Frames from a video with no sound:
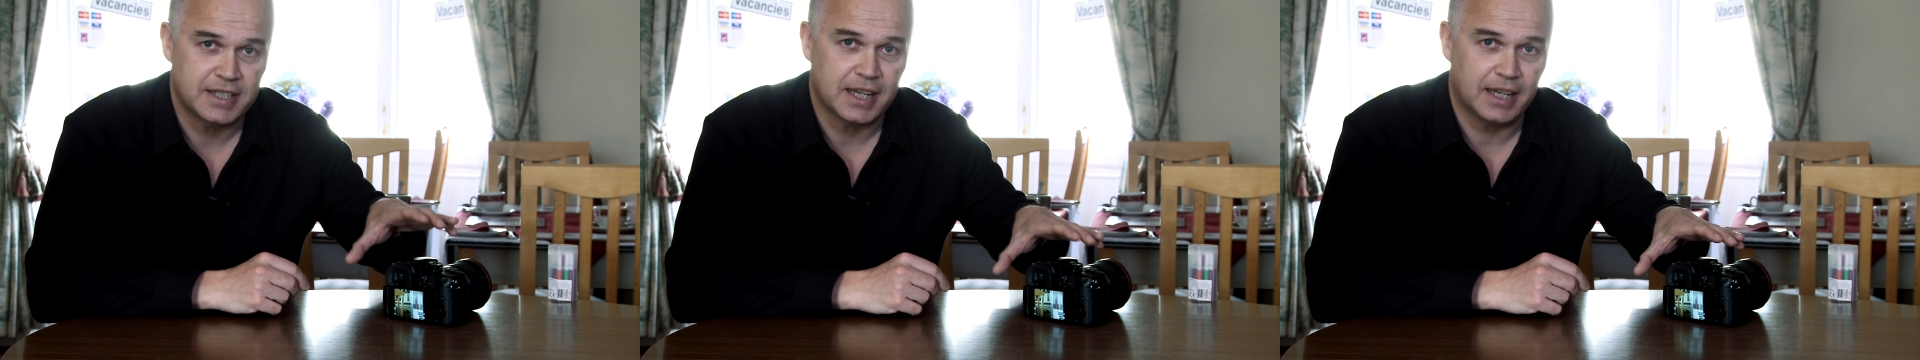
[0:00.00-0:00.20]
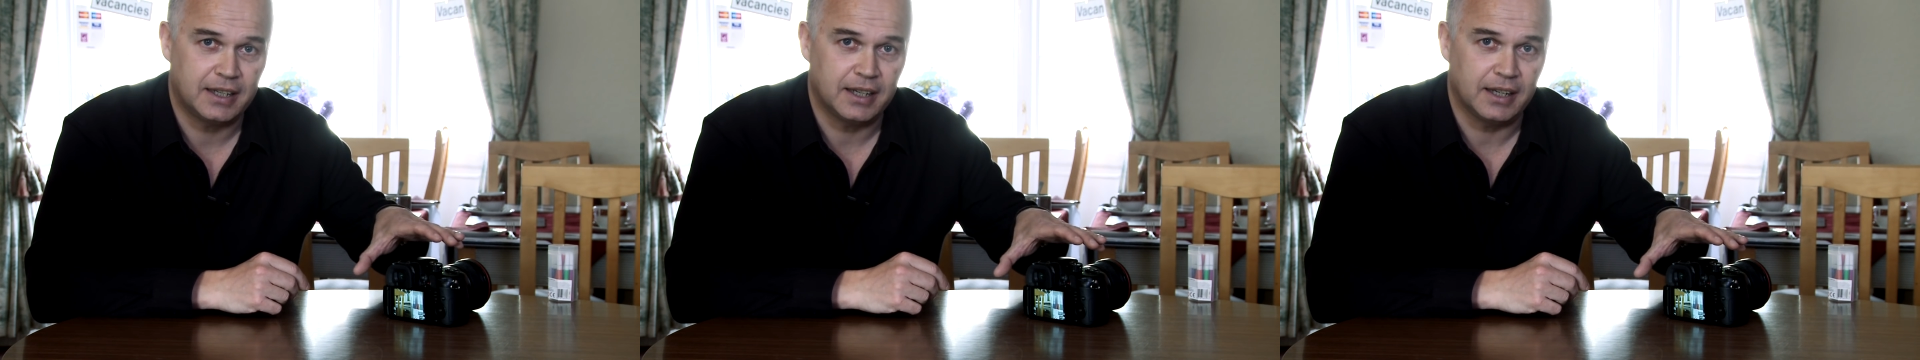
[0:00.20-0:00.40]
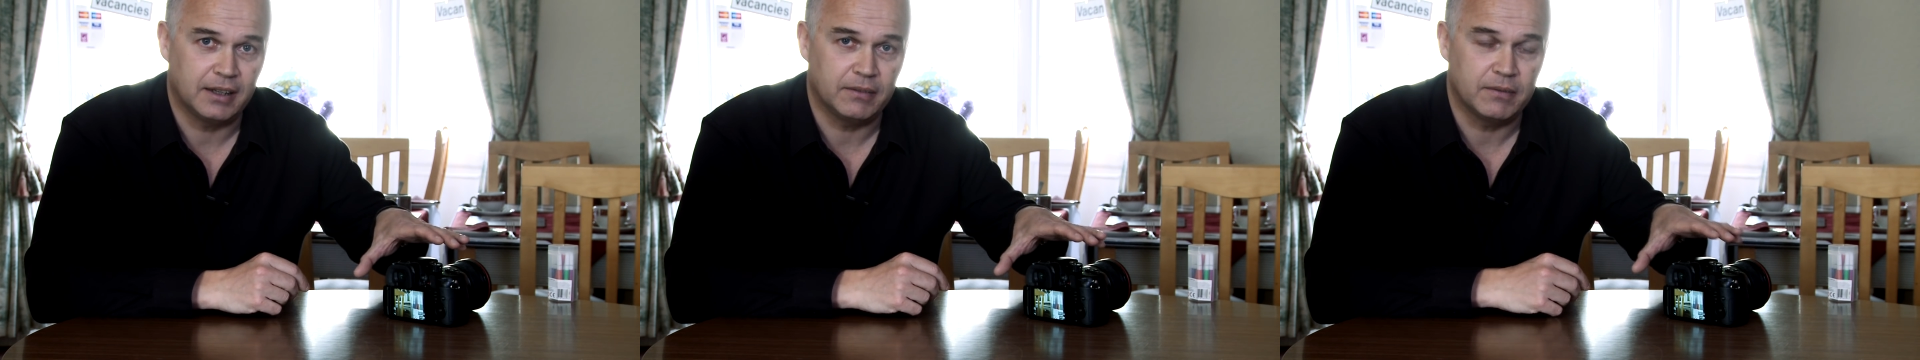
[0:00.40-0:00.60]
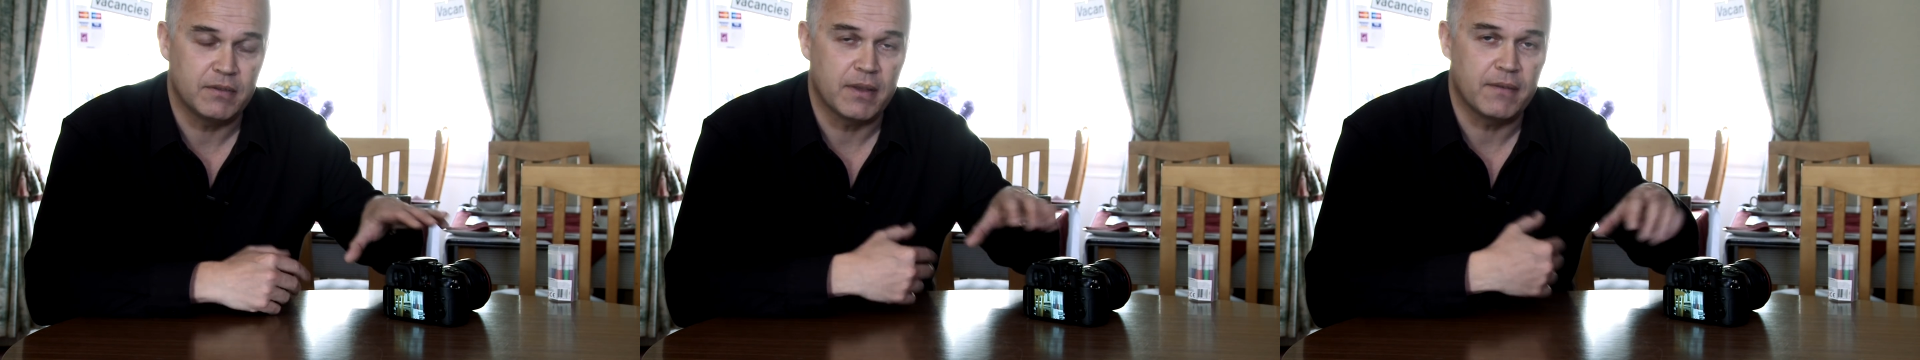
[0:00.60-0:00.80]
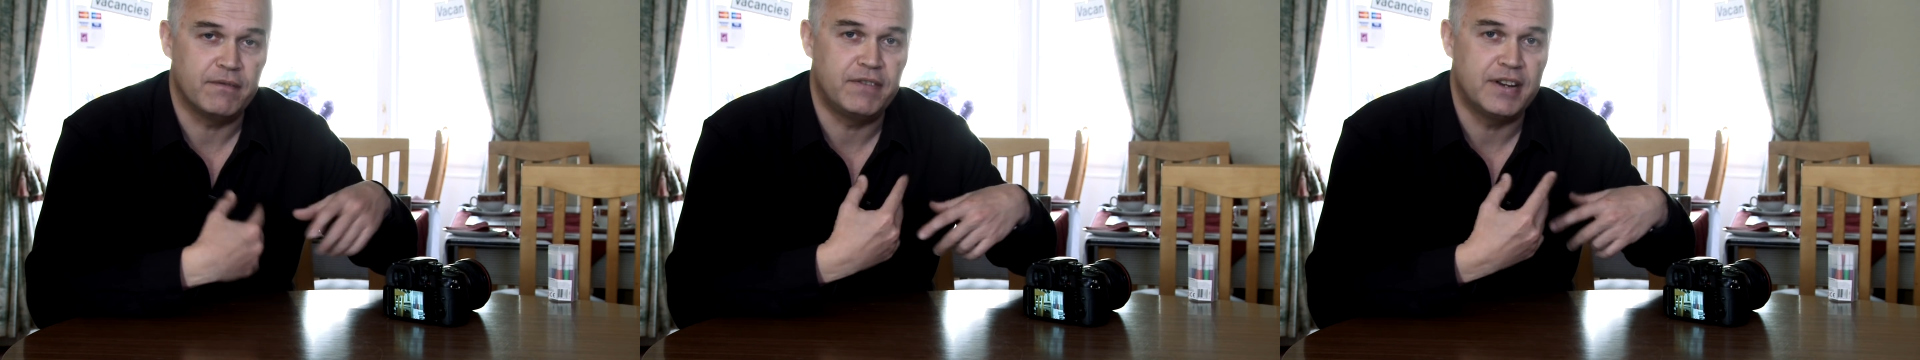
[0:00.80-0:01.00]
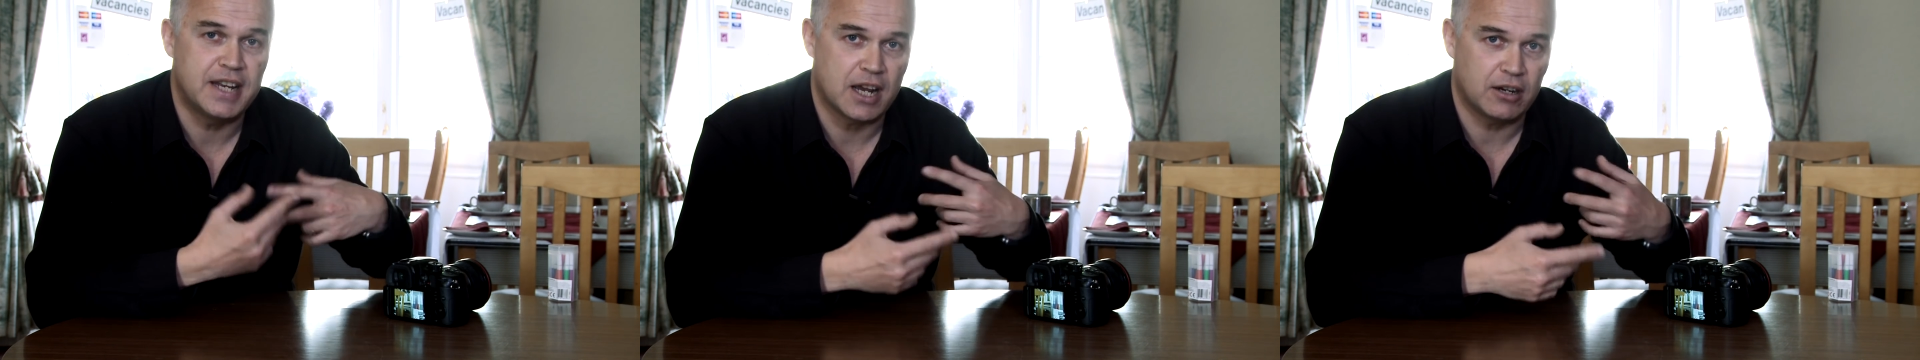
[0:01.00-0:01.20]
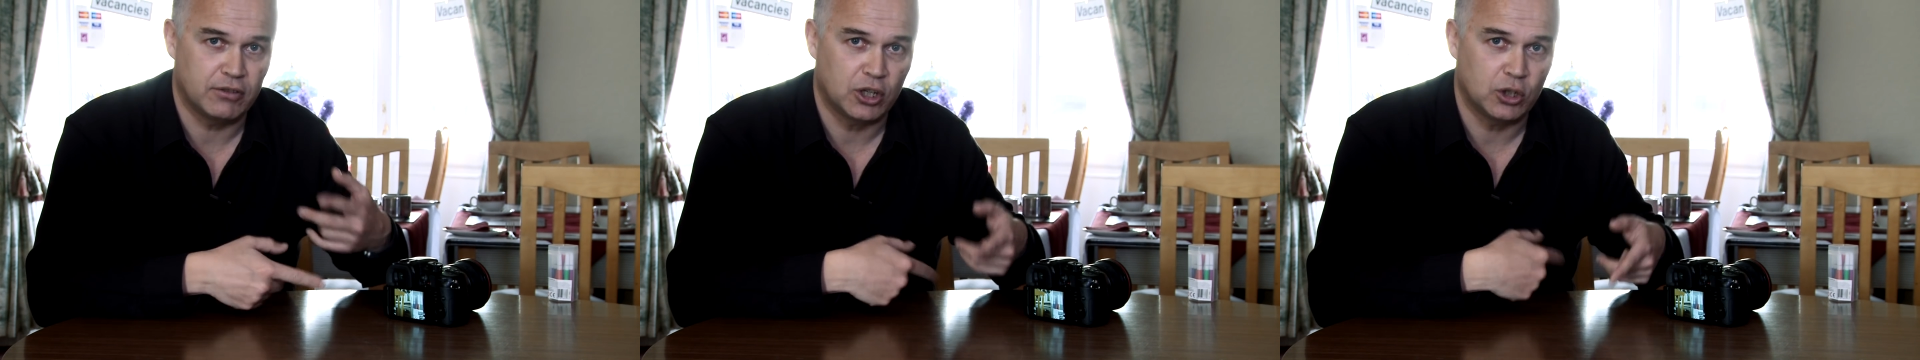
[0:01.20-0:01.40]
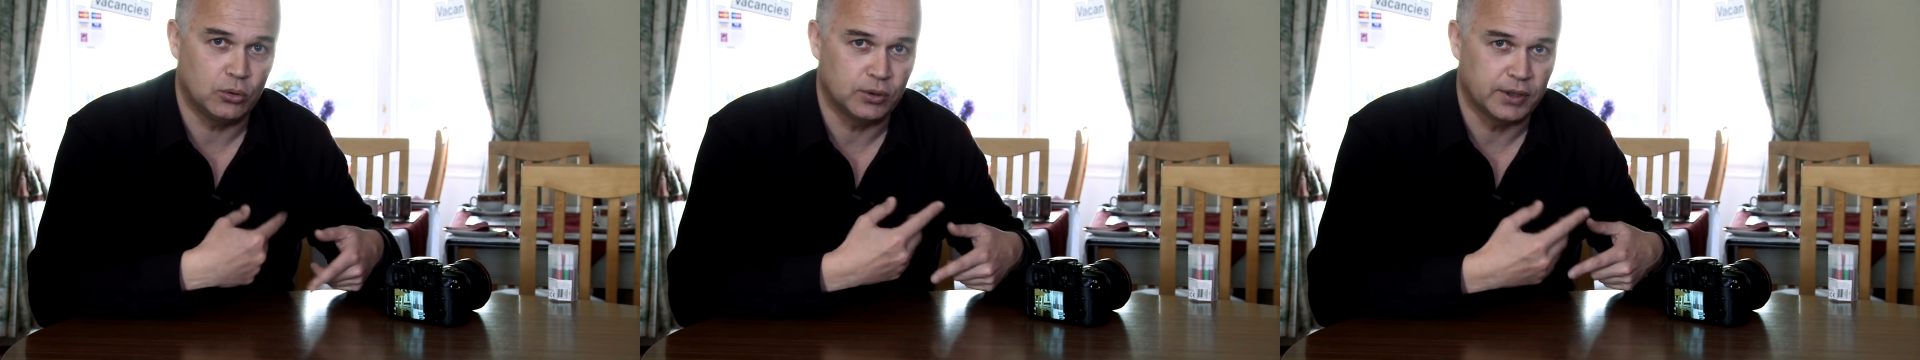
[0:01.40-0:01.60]
taking video
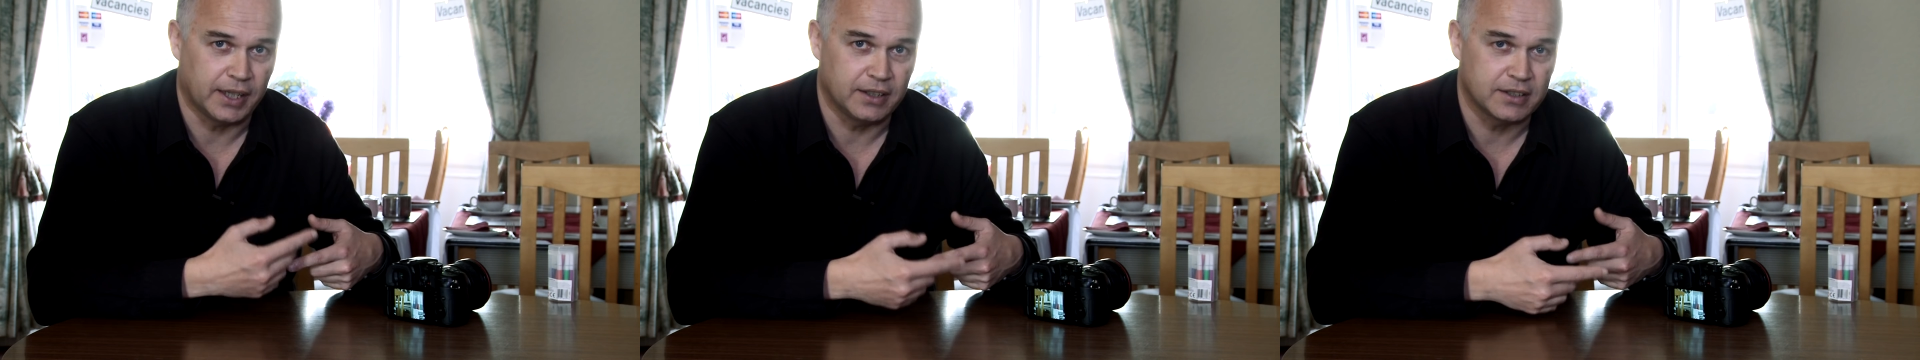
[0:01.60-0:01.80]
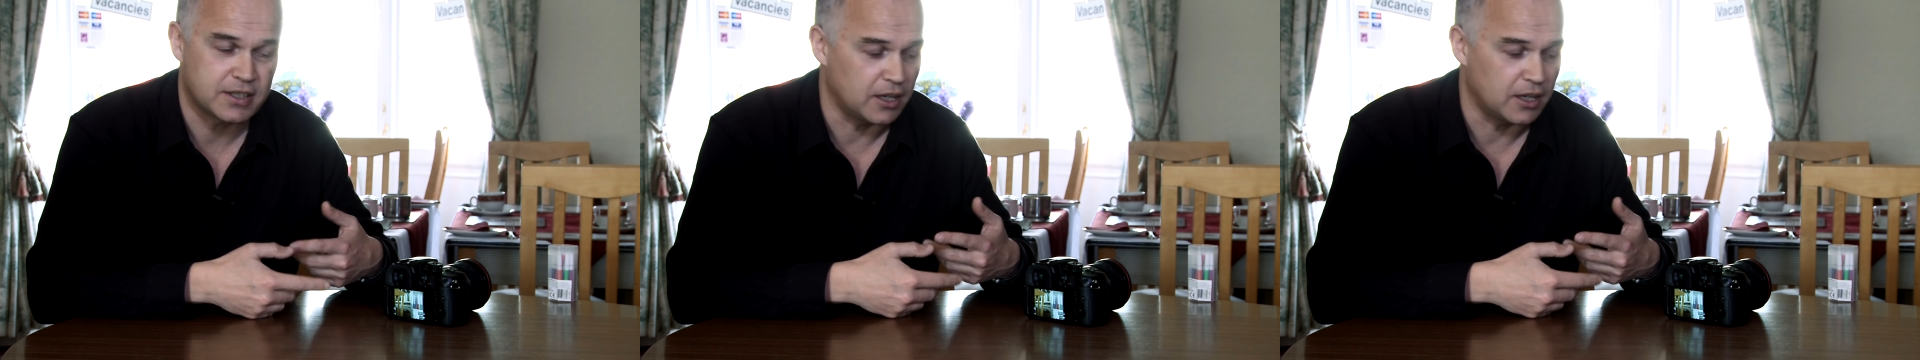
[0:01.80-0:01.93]
recording.